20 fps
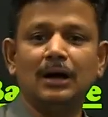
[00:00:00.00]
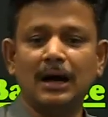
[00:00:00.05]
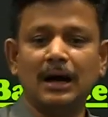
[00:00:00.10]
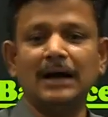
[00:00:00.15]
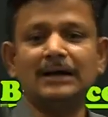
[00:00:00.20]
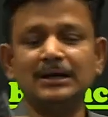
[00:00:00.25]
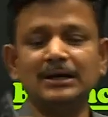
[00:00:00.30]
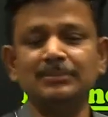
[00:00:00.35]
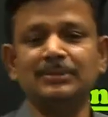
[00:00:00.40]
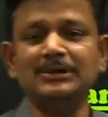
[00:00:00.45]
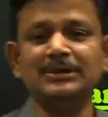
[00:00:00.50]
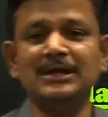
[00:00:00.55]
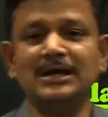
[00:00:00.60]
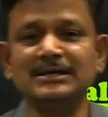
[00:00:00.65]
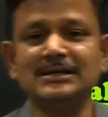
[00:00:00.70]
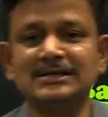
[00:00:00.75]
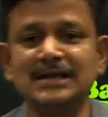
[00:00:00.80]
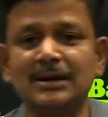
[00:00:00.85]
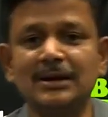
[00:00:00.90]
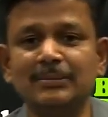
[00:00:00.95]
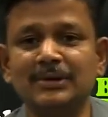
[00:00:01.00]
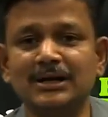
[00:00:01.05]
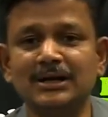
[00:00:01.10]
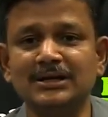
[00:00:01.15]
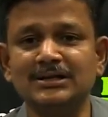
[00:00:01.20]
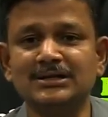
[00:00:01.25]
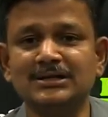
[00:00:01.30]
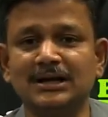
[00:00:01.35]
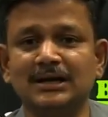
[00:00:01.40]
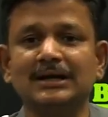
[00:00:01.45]
attempt in the
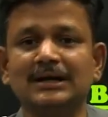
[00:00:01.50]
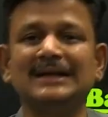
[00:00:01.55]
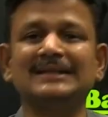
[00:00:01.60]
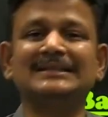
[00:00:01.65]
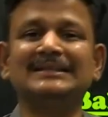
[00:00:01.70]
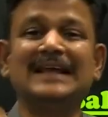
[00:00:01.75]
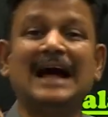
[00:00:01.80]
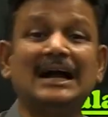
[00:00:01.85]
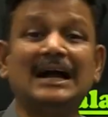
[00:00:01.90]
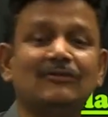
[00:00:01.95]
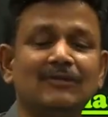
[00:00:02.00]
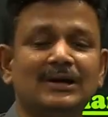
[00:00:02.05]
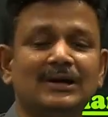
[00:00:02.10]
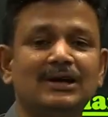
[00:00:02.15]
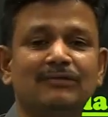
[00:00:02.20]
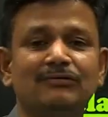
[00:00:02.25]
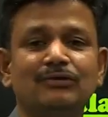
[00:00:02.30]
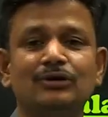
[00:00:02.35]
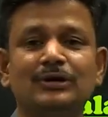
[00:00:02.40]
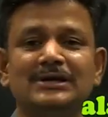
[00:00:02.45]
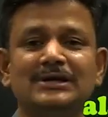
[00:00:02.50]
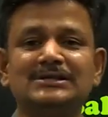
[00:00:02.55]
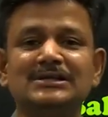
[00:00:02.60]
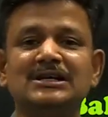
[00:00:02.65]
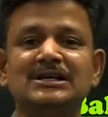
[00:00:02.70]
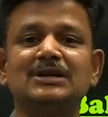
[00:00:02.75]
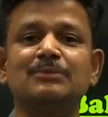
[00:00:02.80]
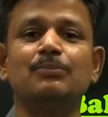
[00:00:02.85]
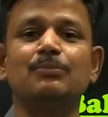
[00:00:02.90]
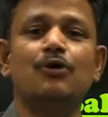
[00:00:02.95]
examination, that will give you
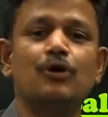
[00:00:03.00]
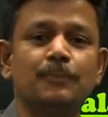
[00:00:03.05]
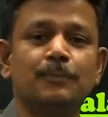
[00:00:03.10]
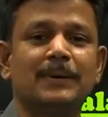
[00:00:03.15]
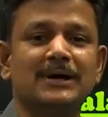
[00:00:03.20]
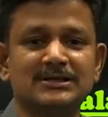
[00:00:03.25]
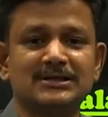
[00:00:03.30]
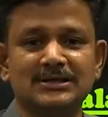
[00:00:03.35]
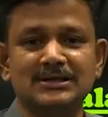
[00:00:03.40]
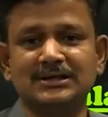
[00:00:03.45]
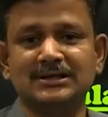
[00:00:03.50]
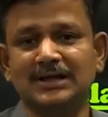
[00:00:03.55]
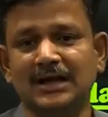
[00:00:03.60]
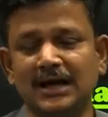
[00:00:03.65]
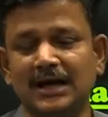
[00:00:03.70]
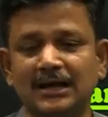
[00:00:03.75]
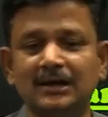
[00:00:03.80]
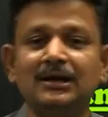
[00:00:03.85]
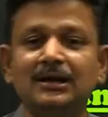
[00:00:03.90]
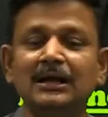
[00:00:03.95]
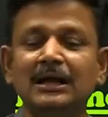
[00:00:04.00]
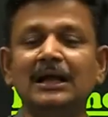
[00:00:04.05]
decently more percentile